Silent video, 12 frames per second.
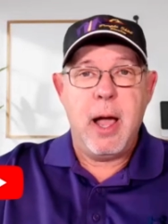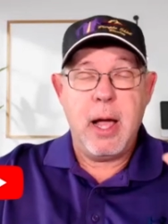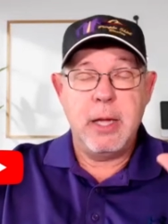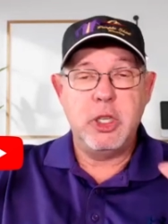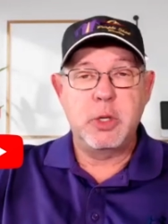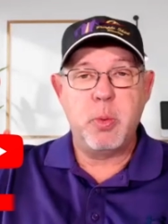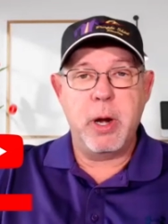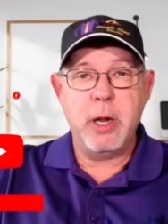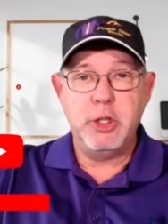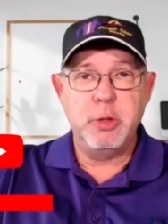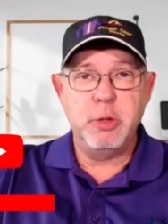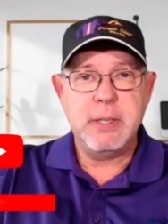Uh, I uh, just
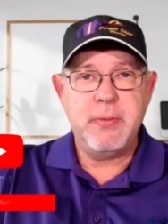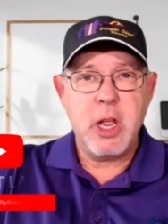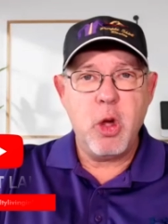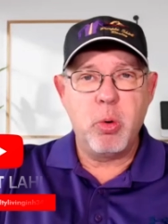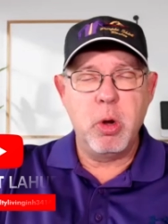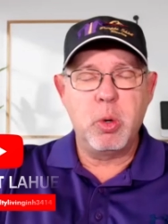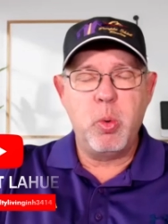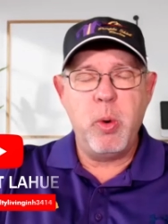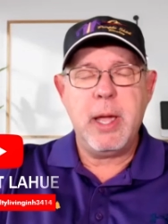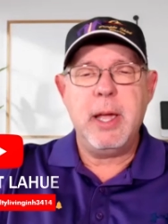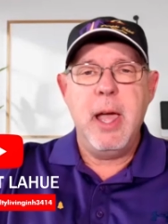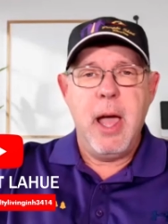wanted to shoot this video real
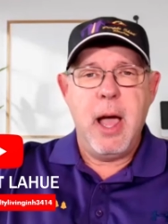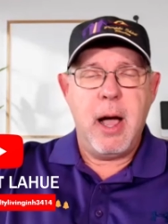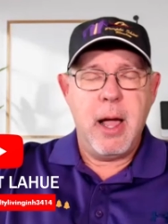quick.